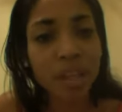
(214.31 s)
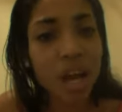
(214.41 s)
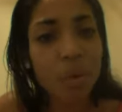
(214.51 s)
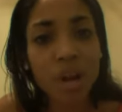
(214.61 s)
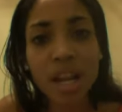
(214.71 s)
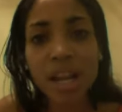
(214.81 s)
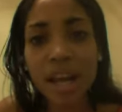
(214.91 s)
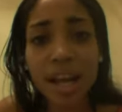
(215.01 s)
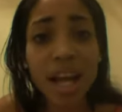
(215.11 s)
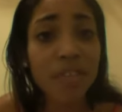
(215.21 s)
I wanna
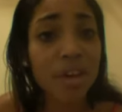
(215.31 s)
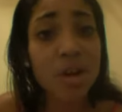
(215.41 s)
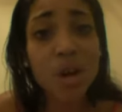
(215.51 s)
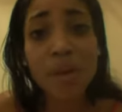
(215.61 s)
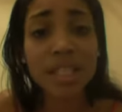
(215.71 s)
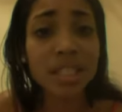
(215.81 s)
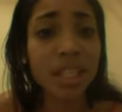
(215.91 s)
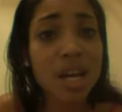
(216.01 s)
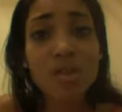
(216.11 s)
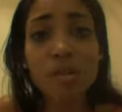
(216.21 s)
love you in
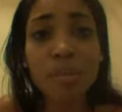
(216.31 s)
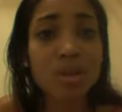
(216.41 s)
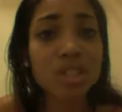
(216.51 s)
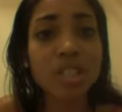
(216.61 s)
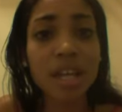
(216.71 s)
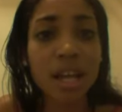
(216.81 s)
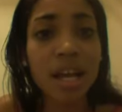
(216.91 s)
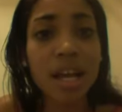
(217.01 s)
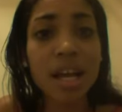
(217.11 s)
slow motion.